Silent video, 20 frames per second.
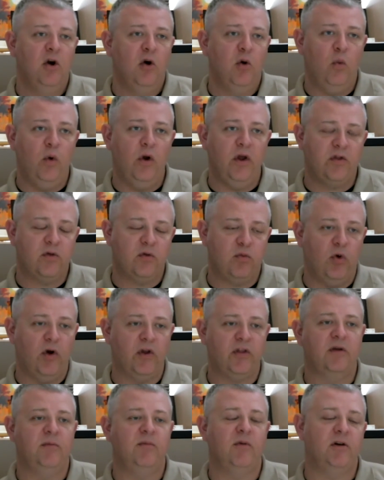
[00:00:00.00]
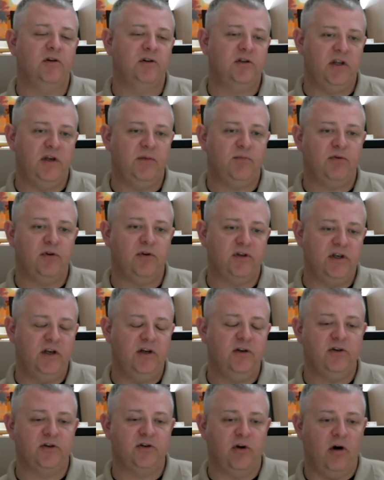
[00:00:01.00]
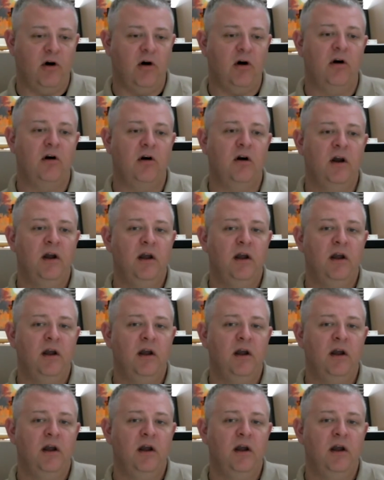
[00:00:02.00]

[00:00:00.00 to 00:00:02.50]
with what the emergency procedures are,